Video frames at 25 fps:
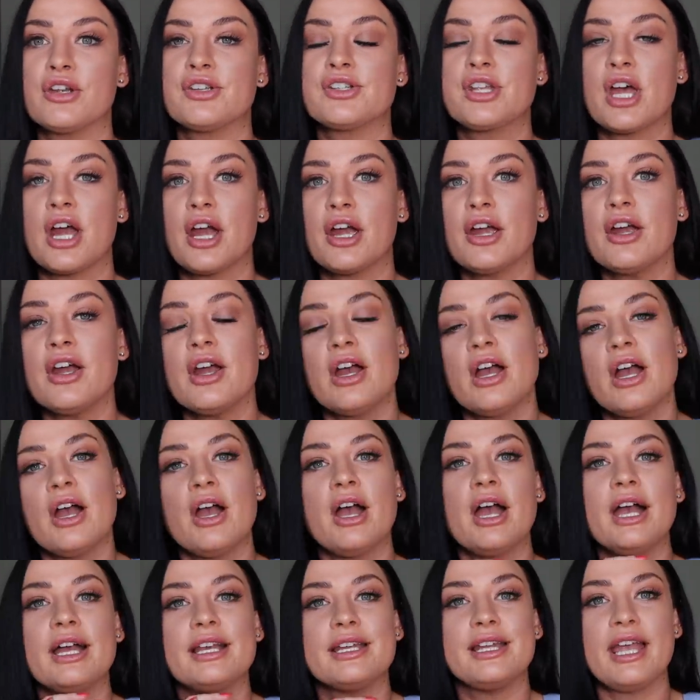So
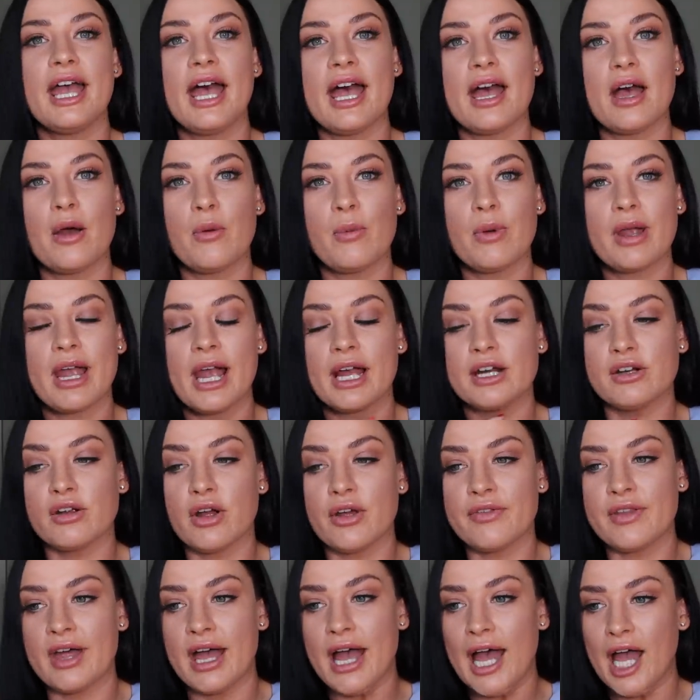yeah, we're kind of
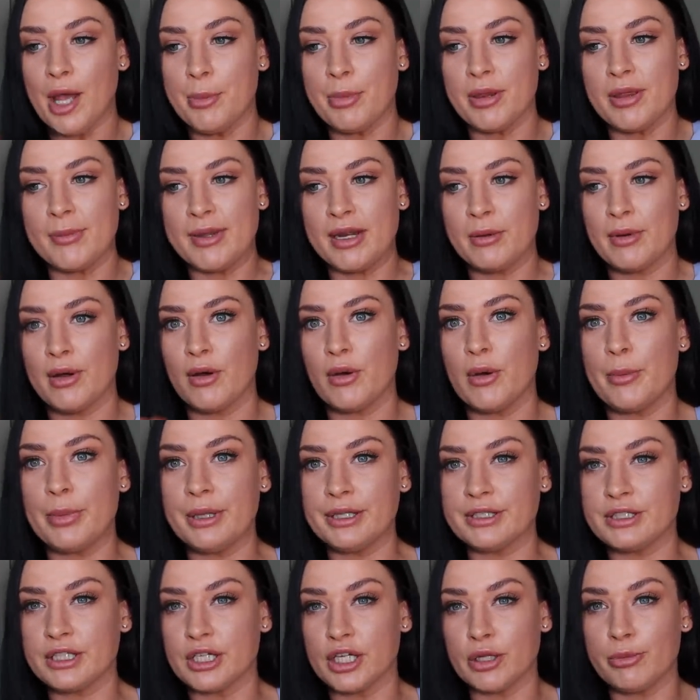on that hype at the minute where we're
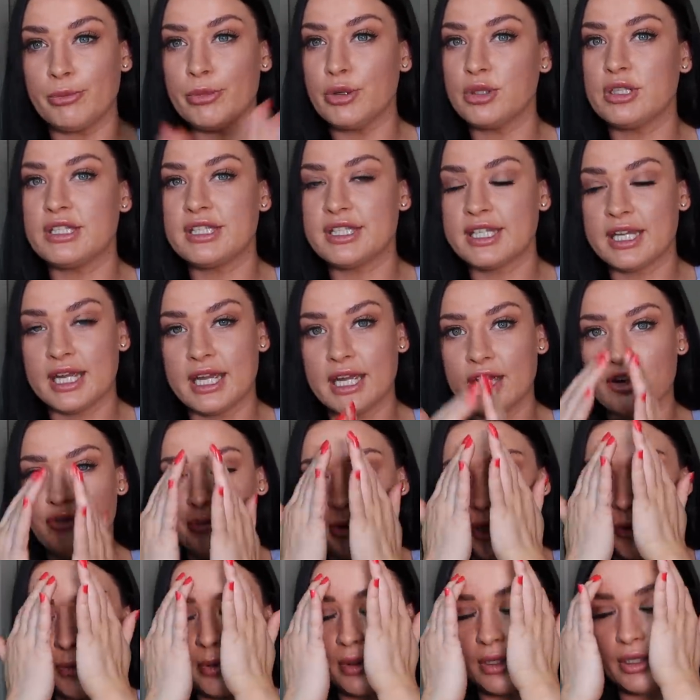building a community of
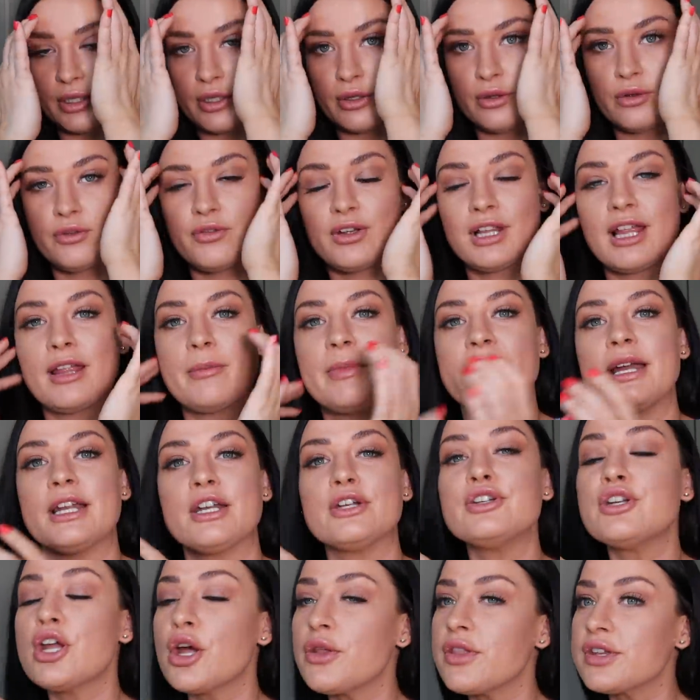people who feel like me, and I
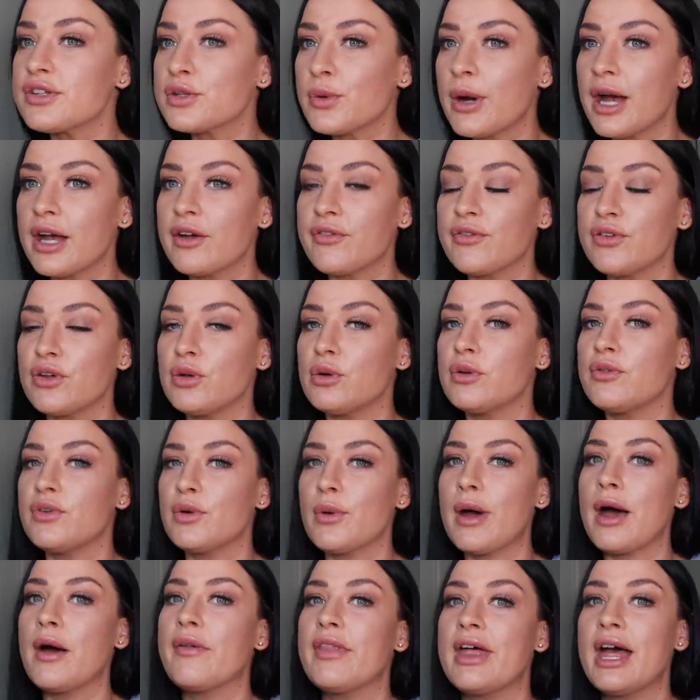know there's quite a few of
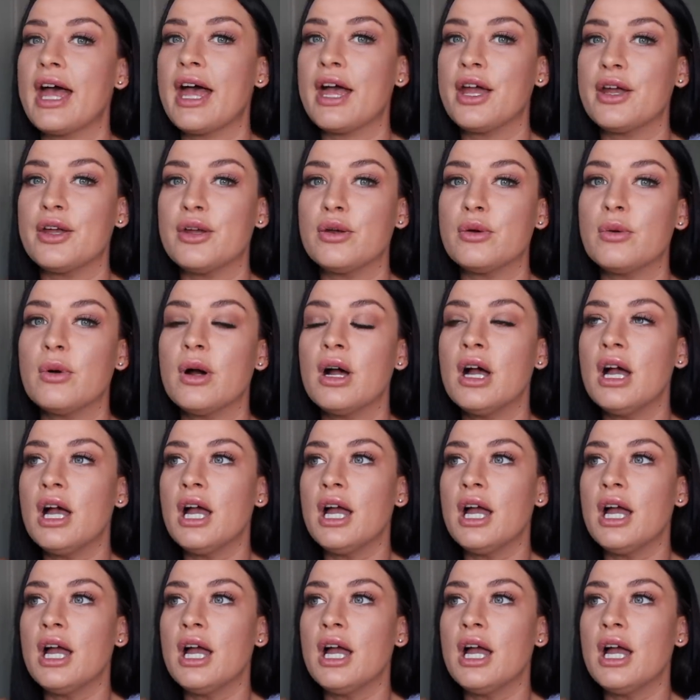you out there who,